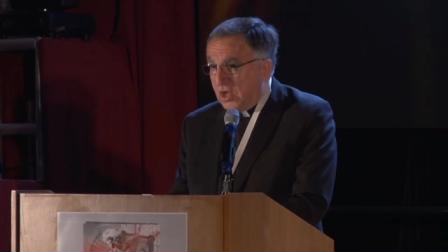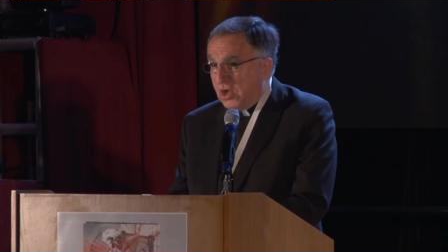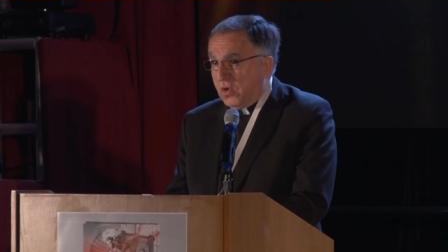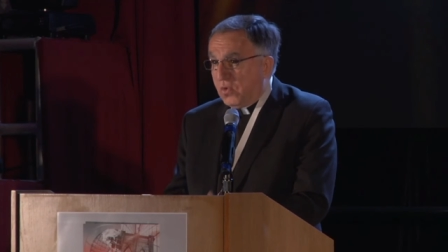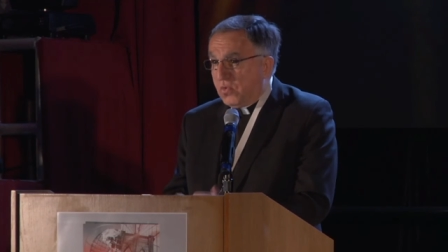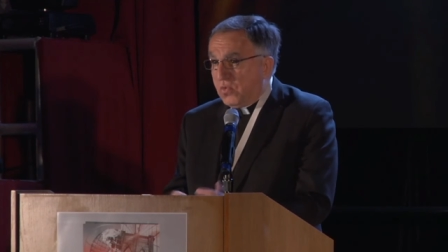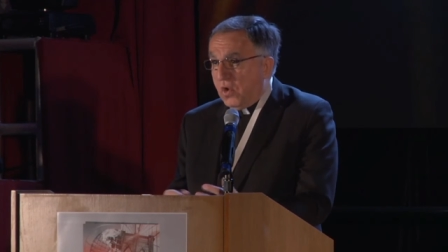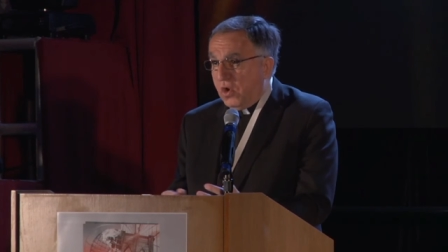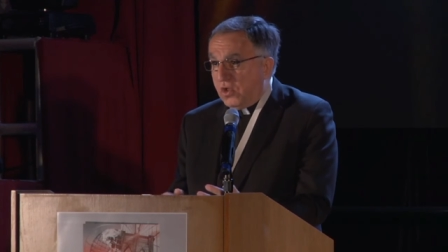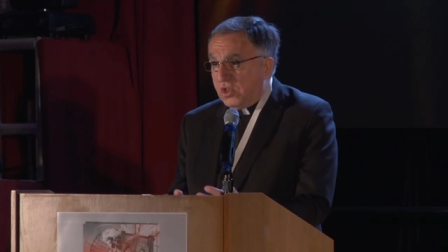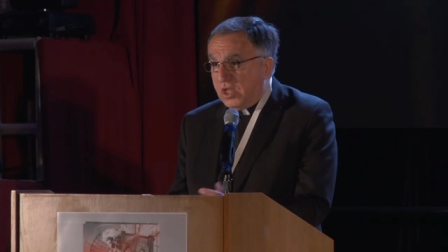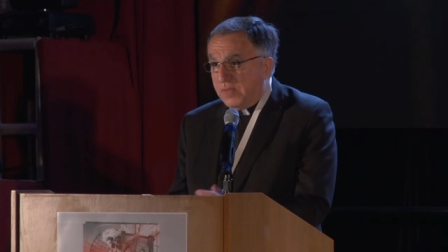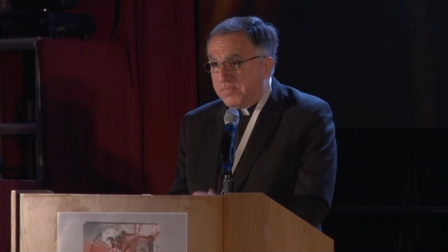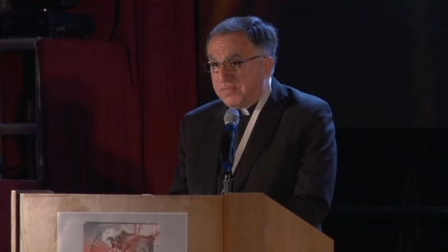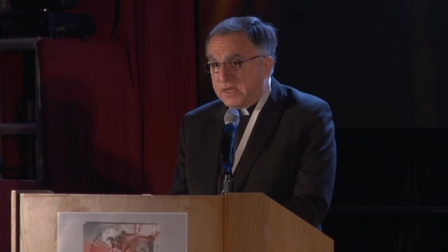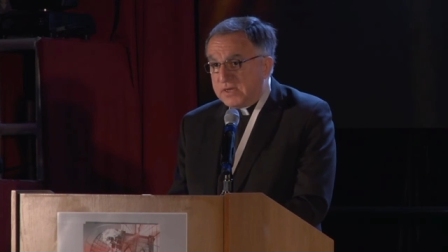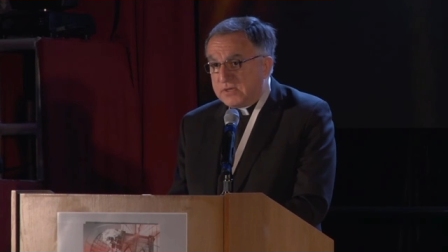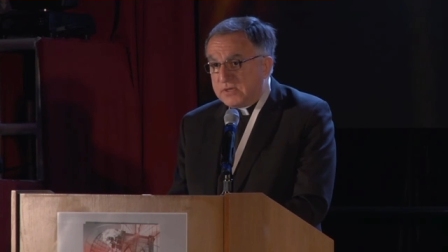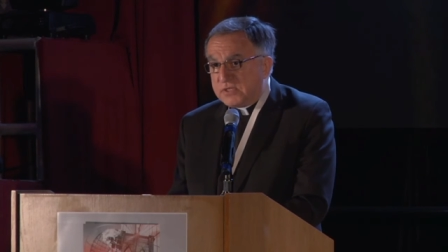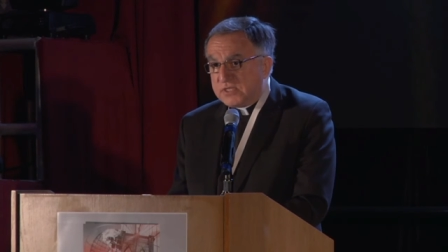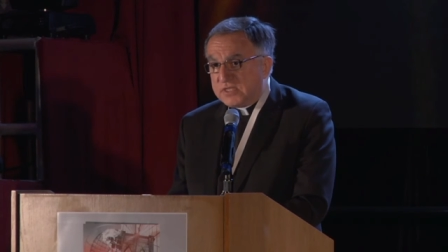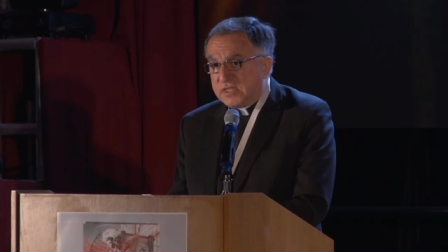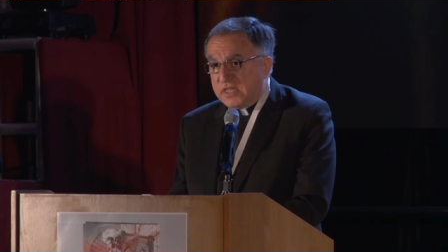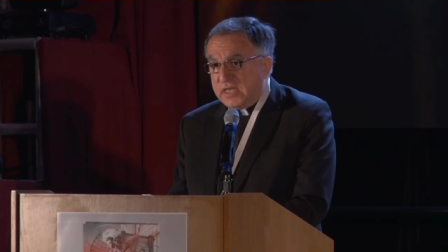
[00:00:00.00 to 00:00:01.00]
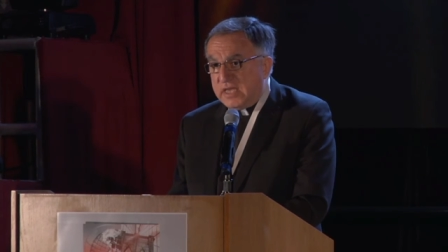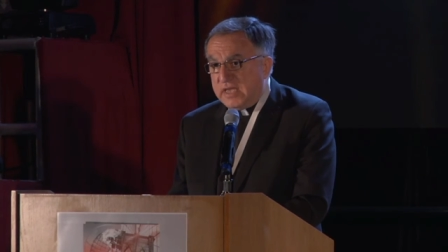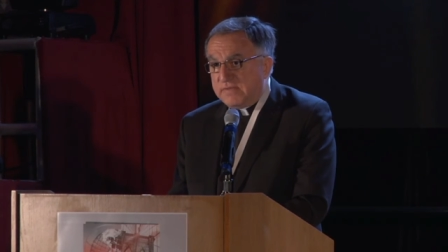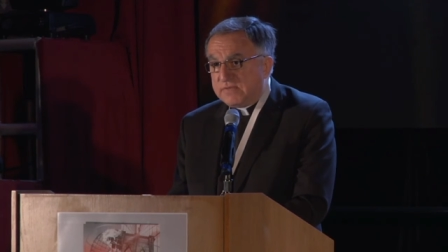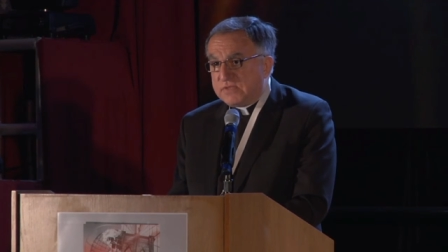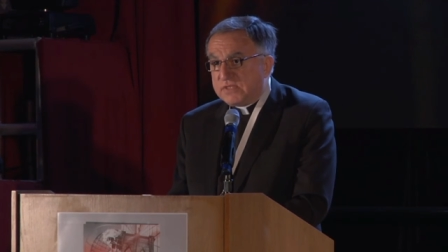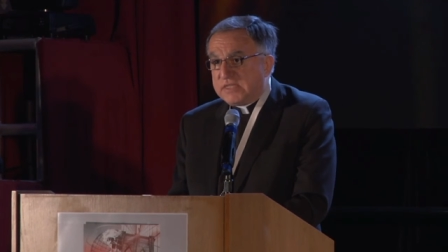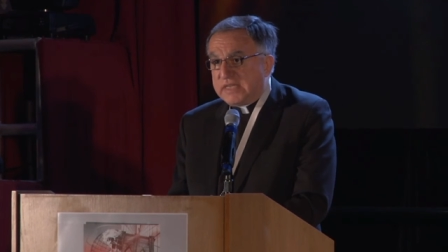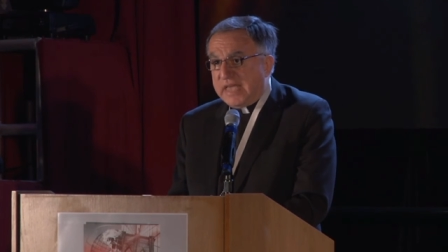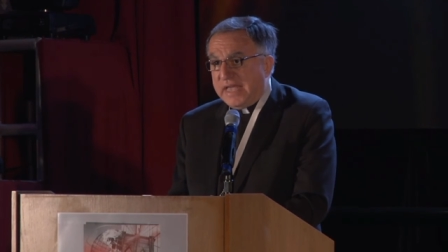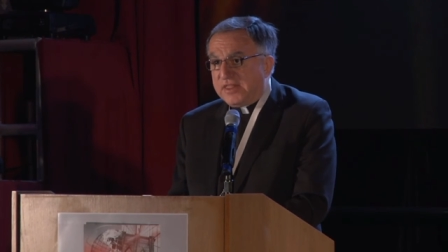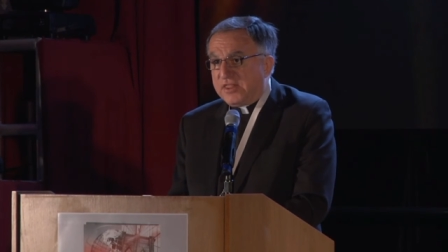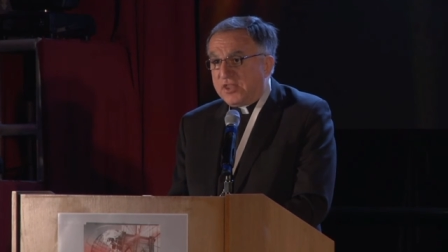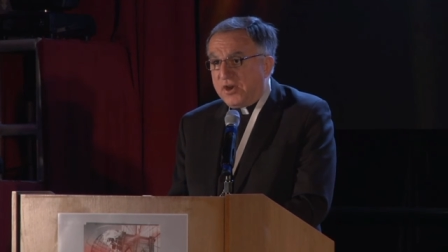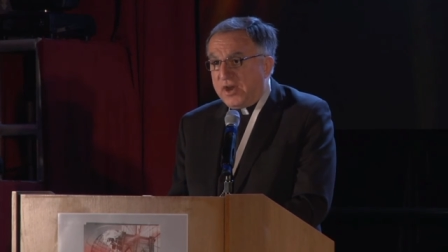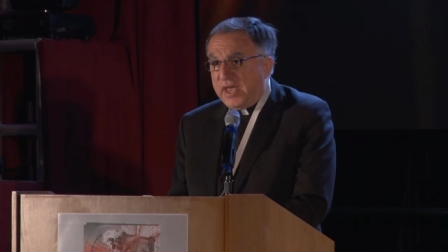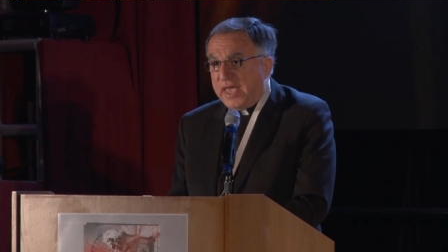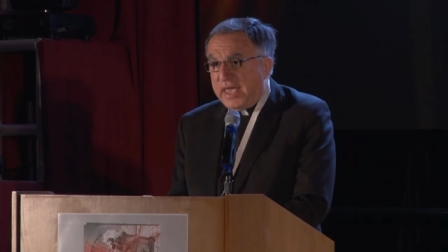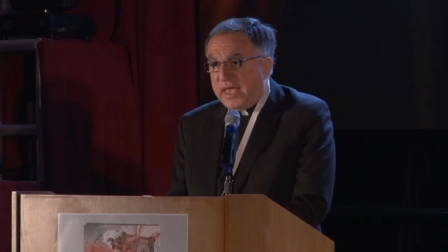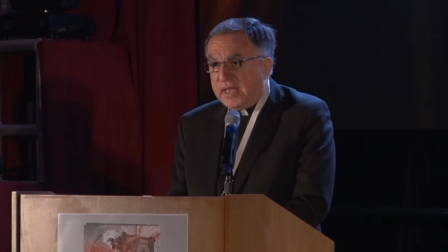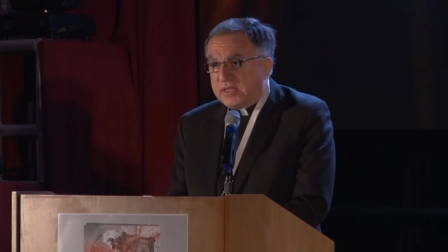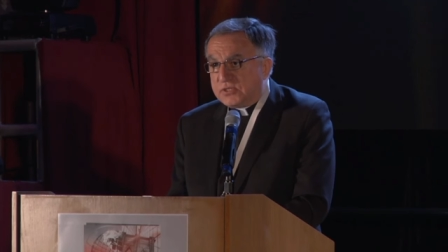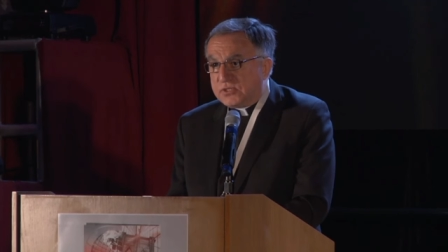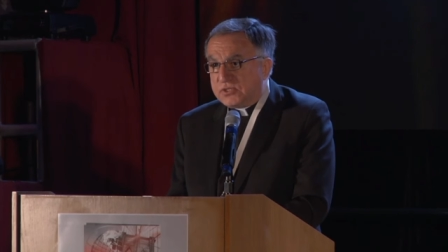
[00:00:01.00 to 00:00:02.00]
roll up their sleeves, get their
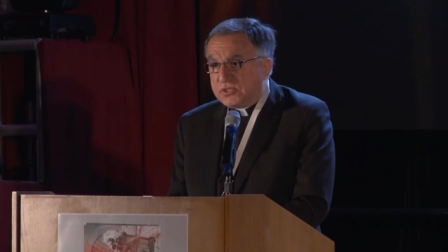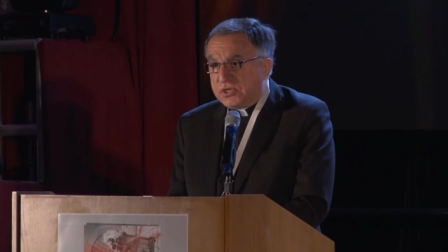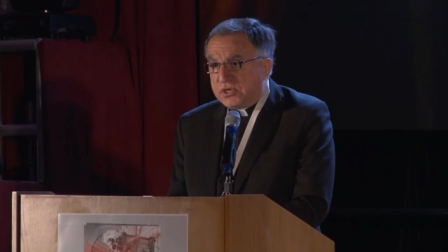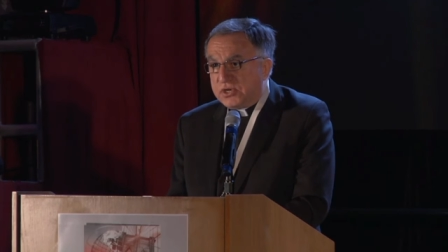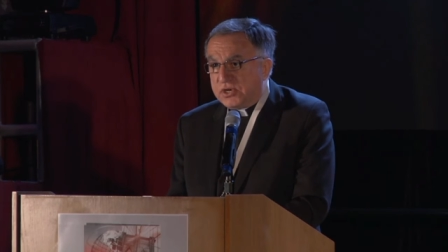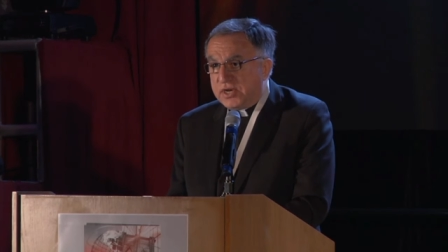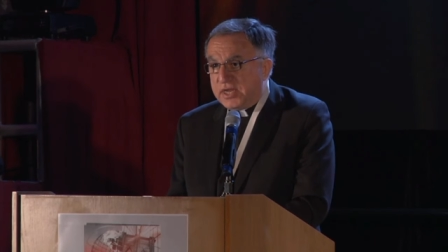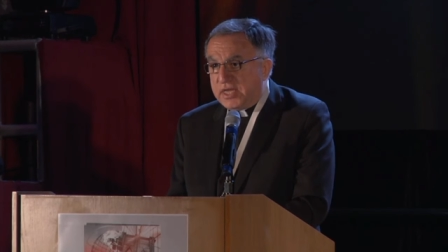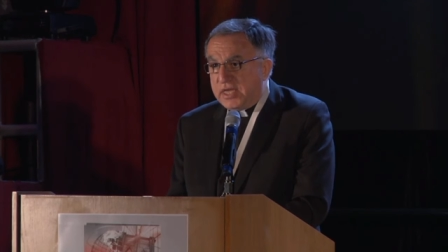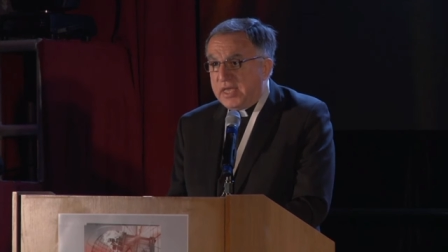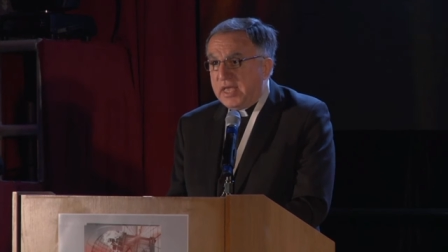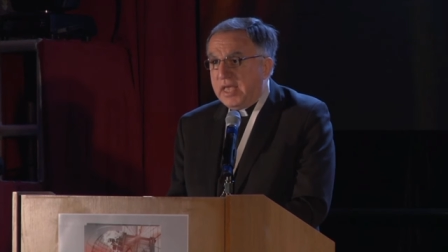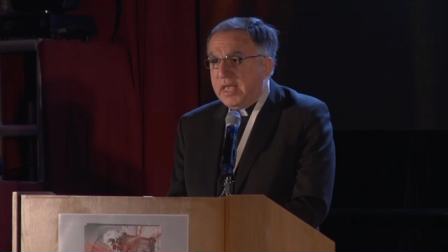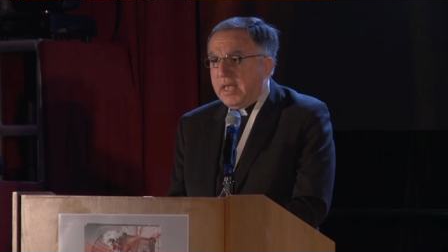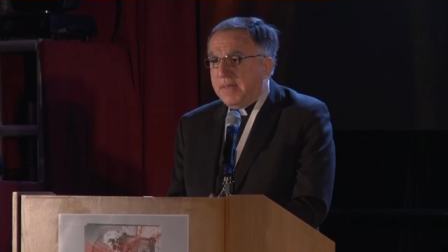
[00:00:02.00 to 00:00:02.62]
hands dirty,